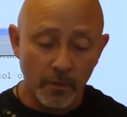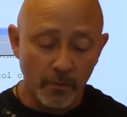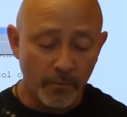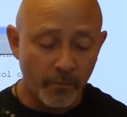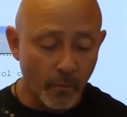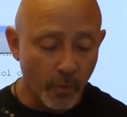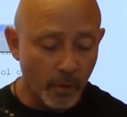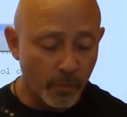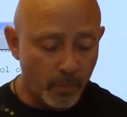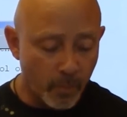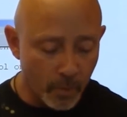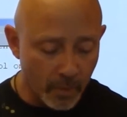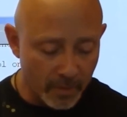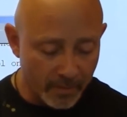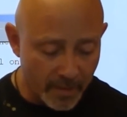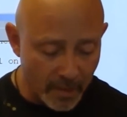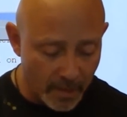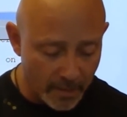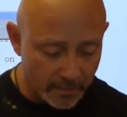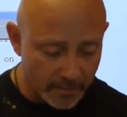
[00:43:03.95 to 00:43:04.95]
fourth point of
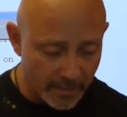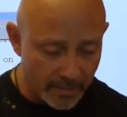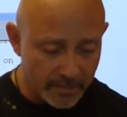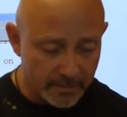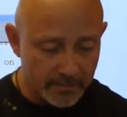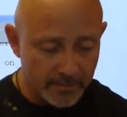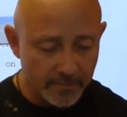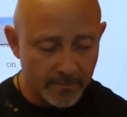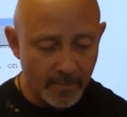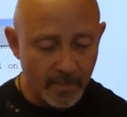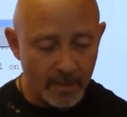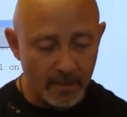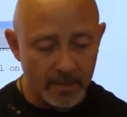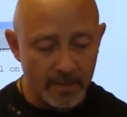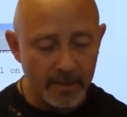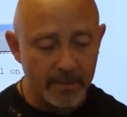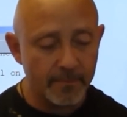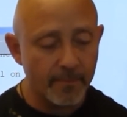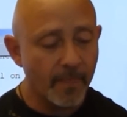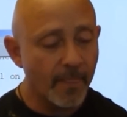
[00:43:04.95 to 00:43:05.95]
contact. All
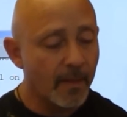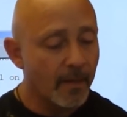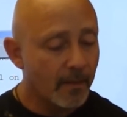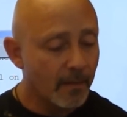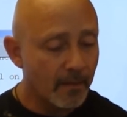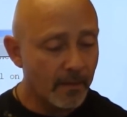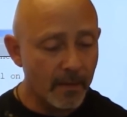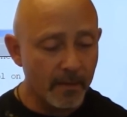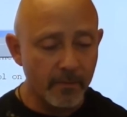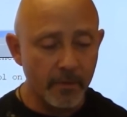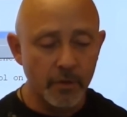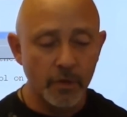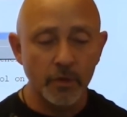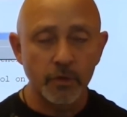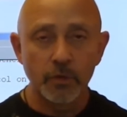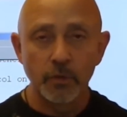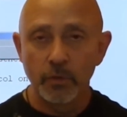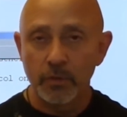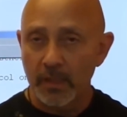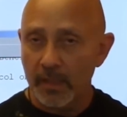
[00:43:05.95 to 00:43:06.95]
right? Never just
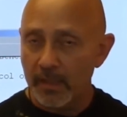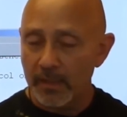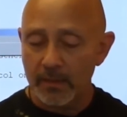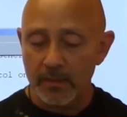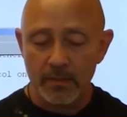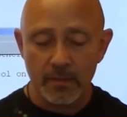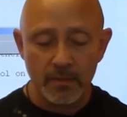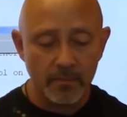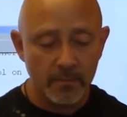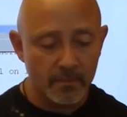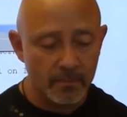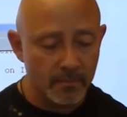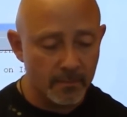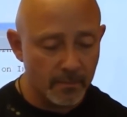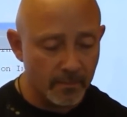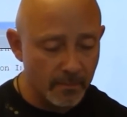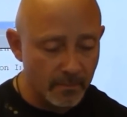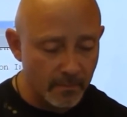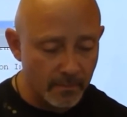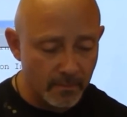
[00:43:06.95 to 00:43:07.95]
do things
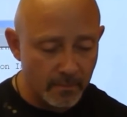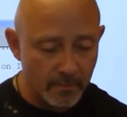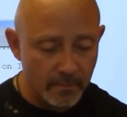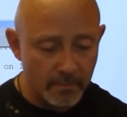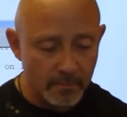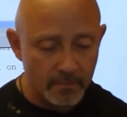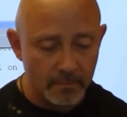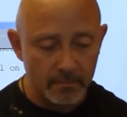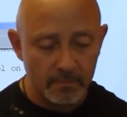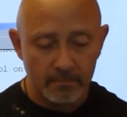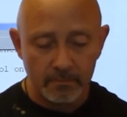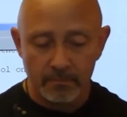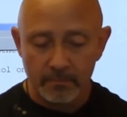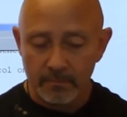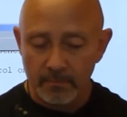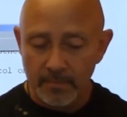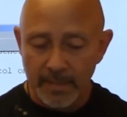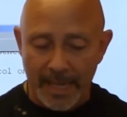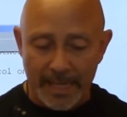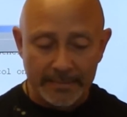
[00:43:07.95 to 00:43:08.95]

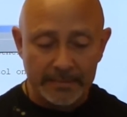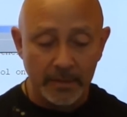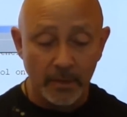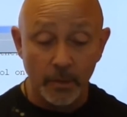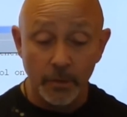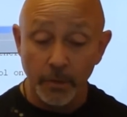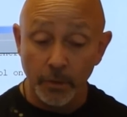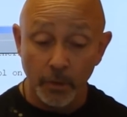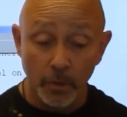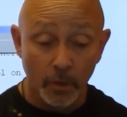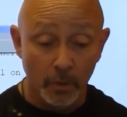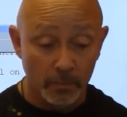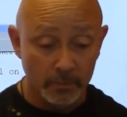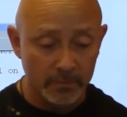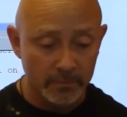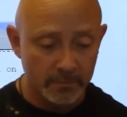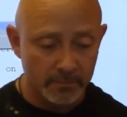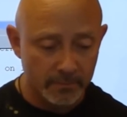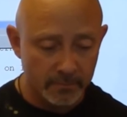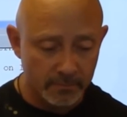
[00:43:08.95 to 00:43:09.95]
acting on your own.
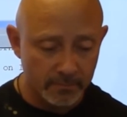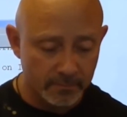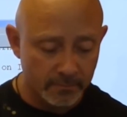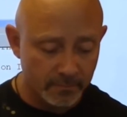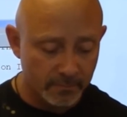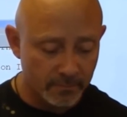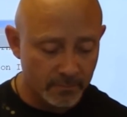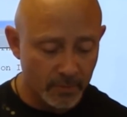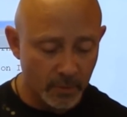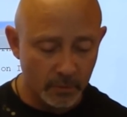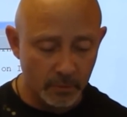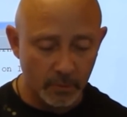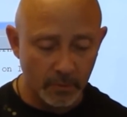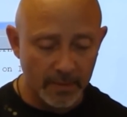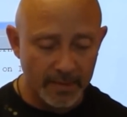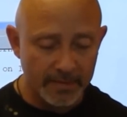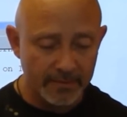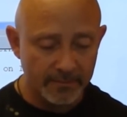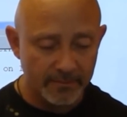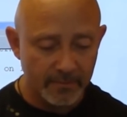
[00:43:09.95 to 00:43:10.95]
Don't do
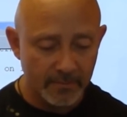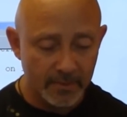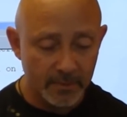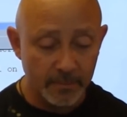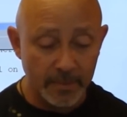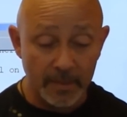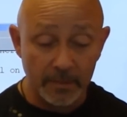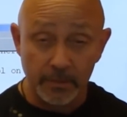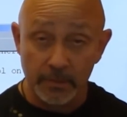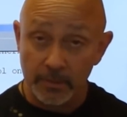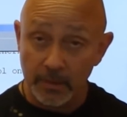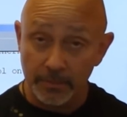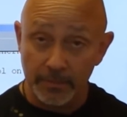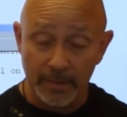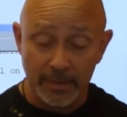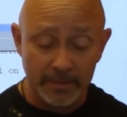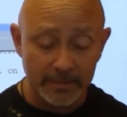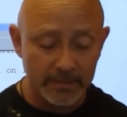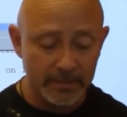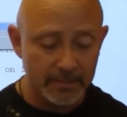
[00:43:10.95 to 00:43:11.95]
that, especially something
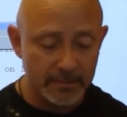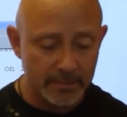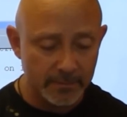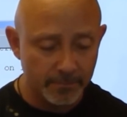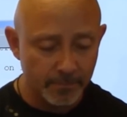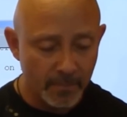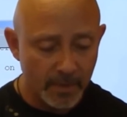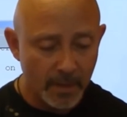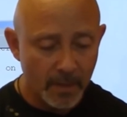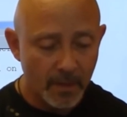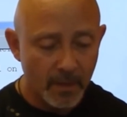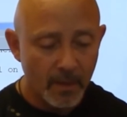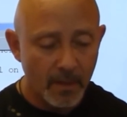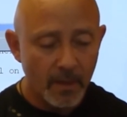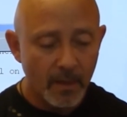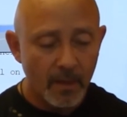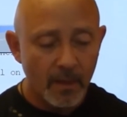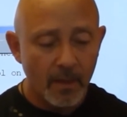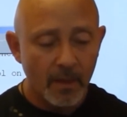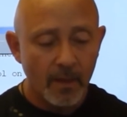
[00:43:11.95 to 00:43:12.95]
like this.
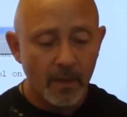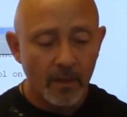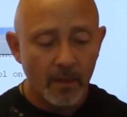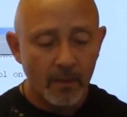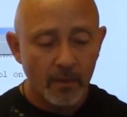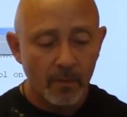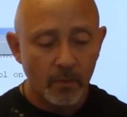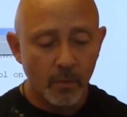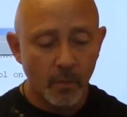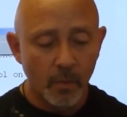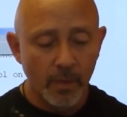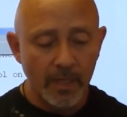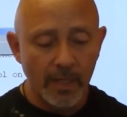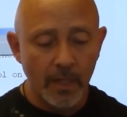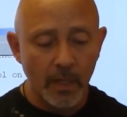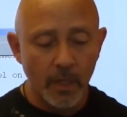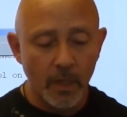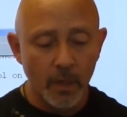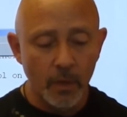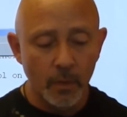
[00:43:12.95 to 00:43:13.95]

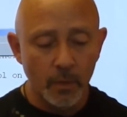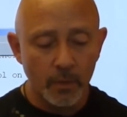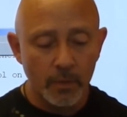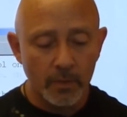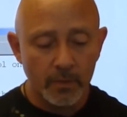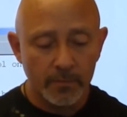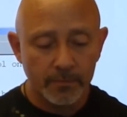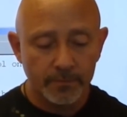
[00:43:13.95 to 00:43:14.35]
Reload.